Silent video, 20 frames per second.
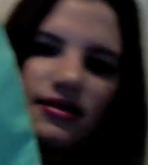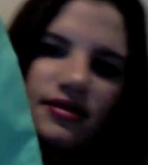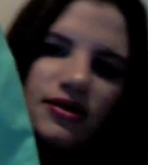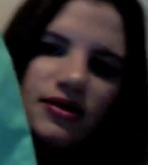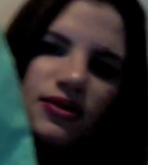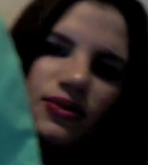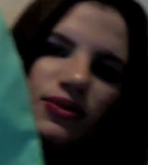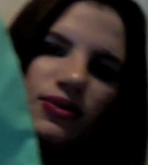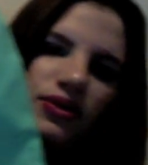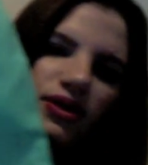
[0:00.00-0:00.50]

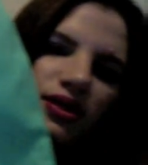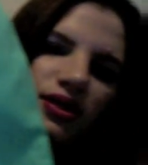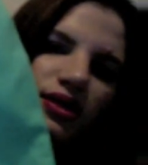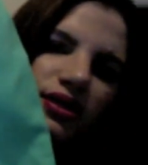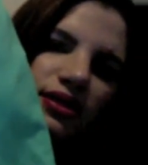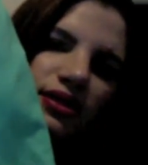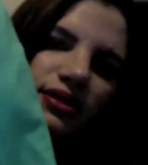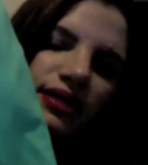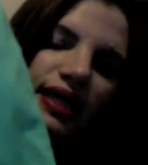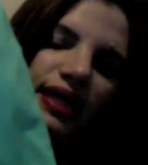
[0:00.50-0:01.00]

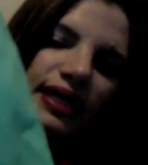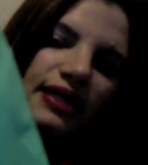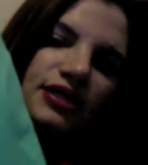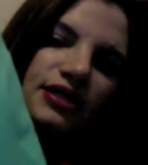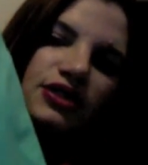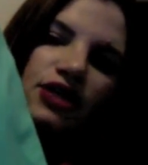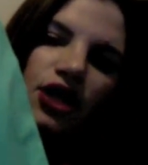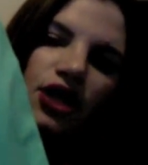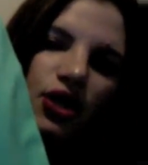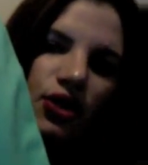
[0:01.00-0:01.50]
cool, like,
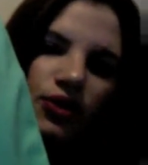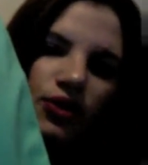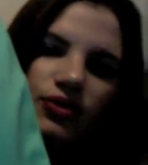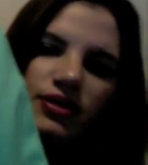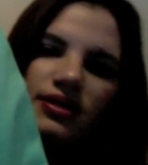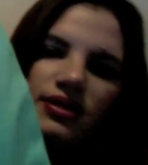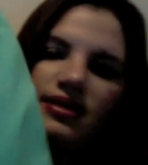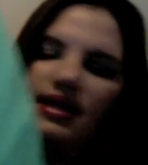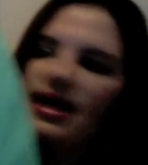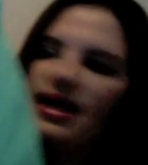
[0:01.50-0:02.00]
tote.
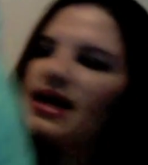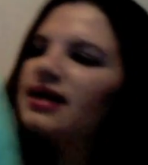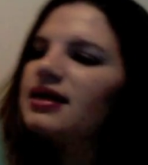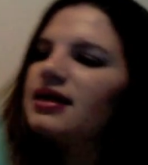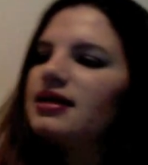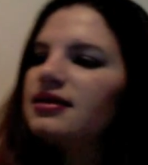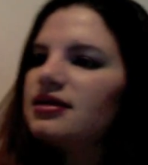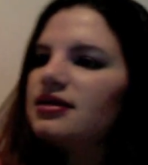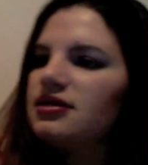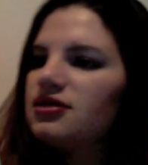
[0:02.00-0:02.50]
They had it
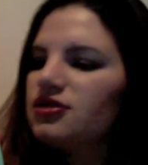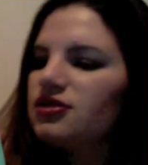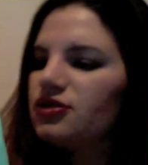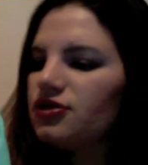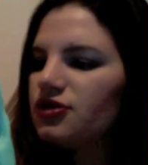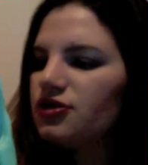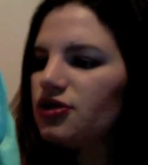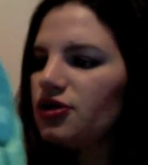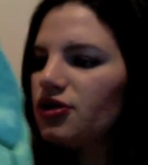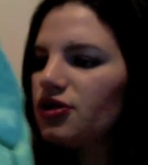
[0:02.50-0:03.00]
in this
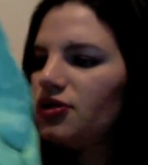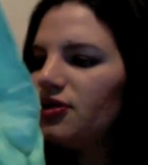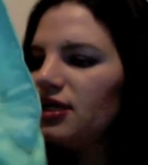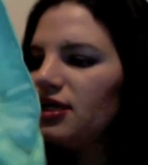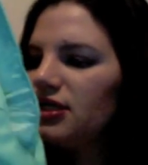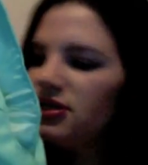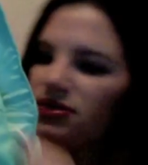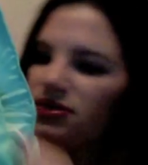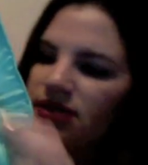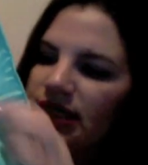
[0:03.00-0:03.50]
turquoise
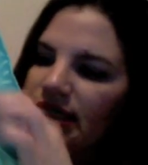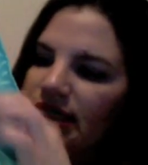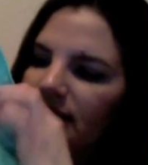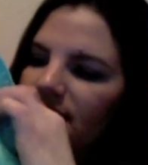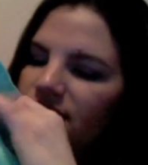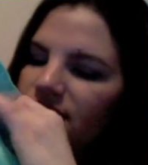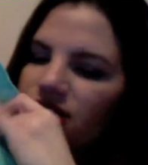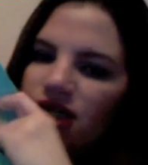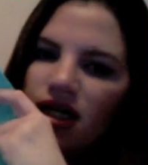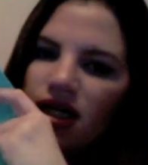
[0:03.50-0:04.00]
or
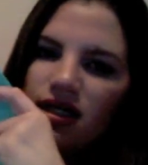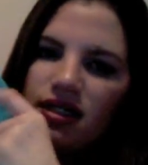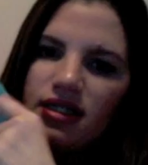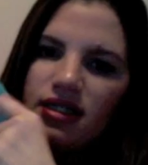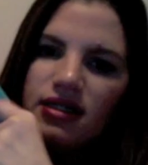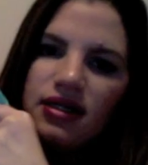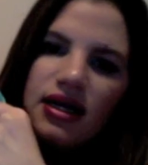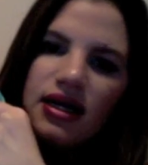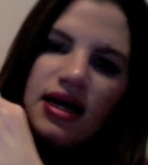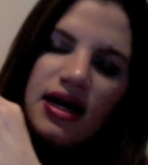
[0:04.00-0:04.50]
tealish
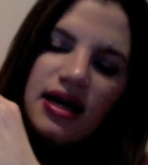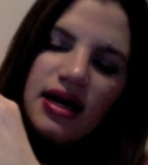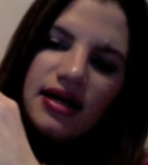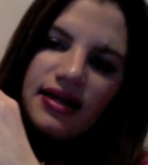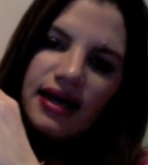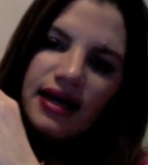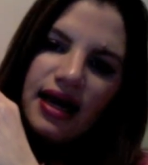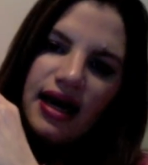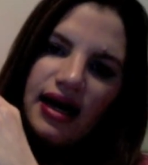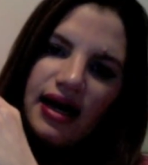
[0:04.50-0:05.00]
color.
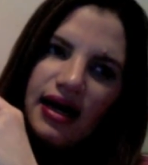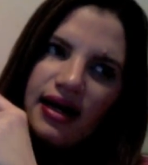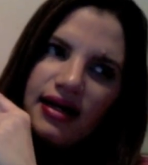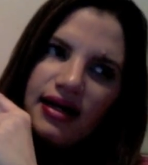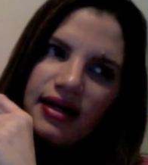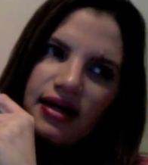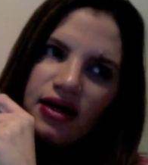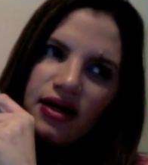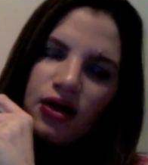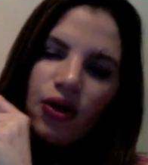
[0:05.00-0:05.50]
They had
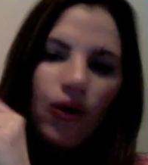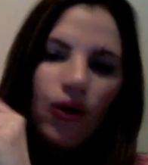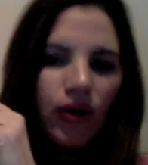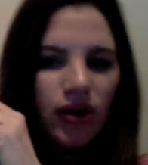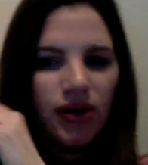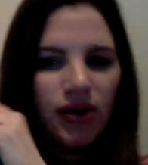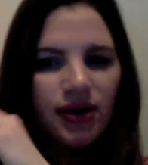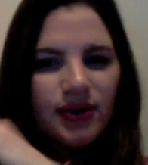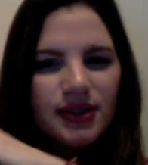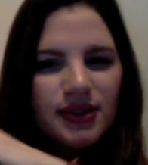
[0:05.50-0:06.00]
a
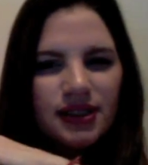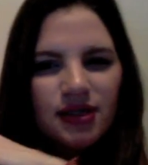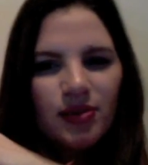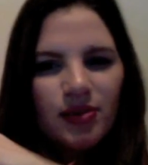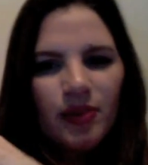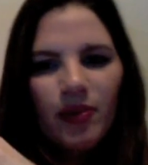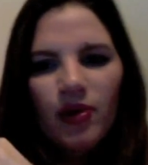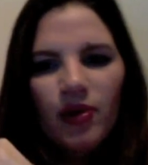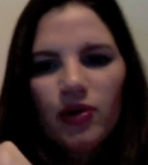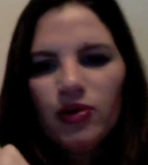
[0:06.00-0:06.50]
coral that was a little bit
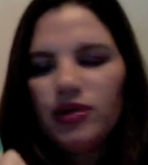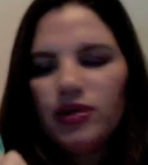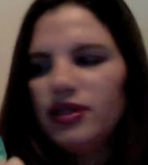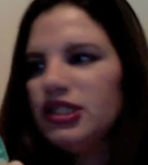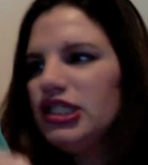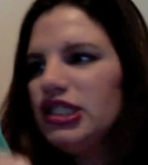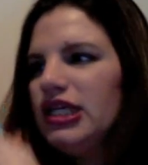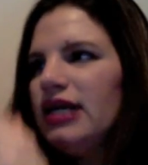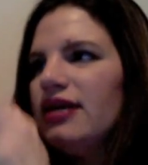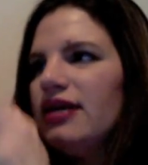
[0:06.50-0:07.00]
more
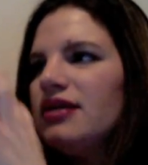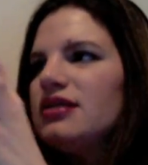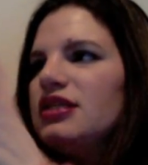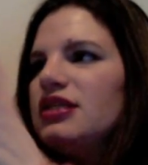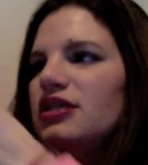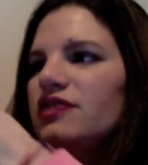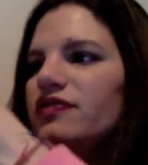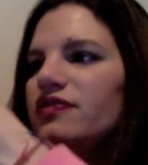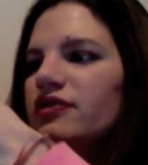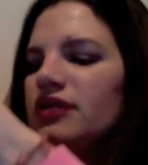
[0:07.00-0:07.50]
orangey and a
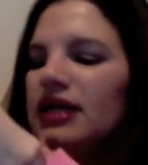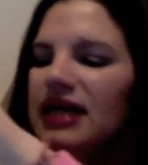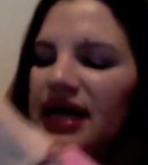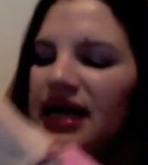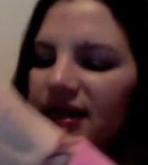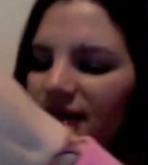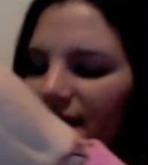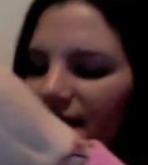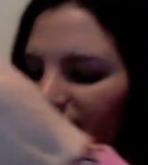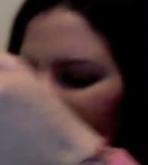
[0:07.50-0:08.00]
silver. And I liked